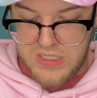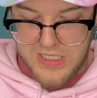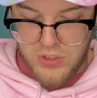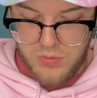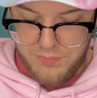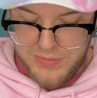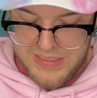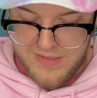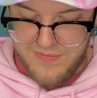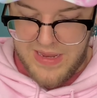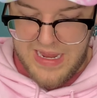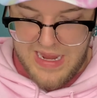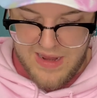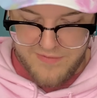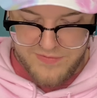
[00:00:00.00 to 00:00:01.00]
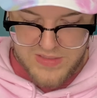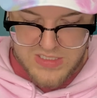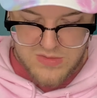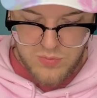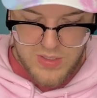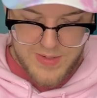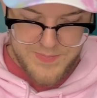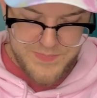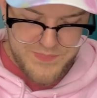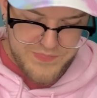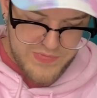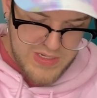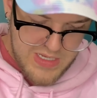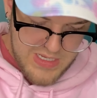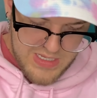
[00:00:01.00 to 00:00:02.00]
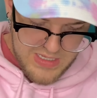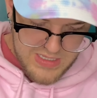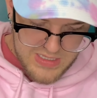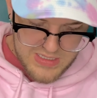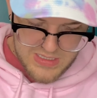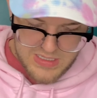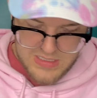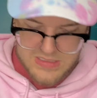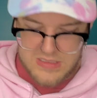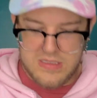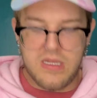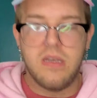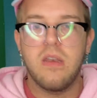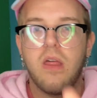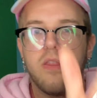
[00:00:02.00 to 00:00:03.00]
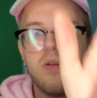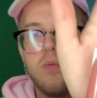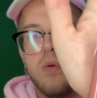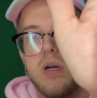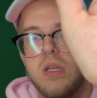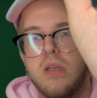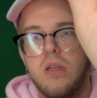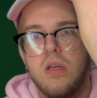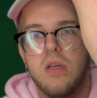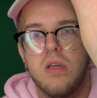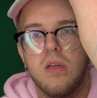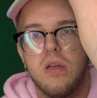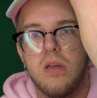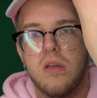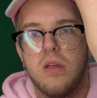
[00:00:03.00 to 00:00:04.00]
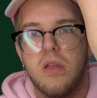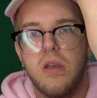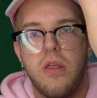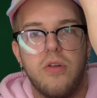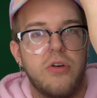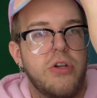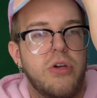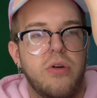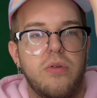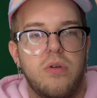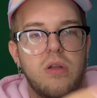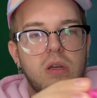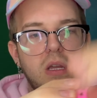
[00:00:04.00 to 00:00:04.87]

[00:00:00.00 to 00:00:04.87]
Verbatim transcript: I don't believe I have this one. This is another one, another nude.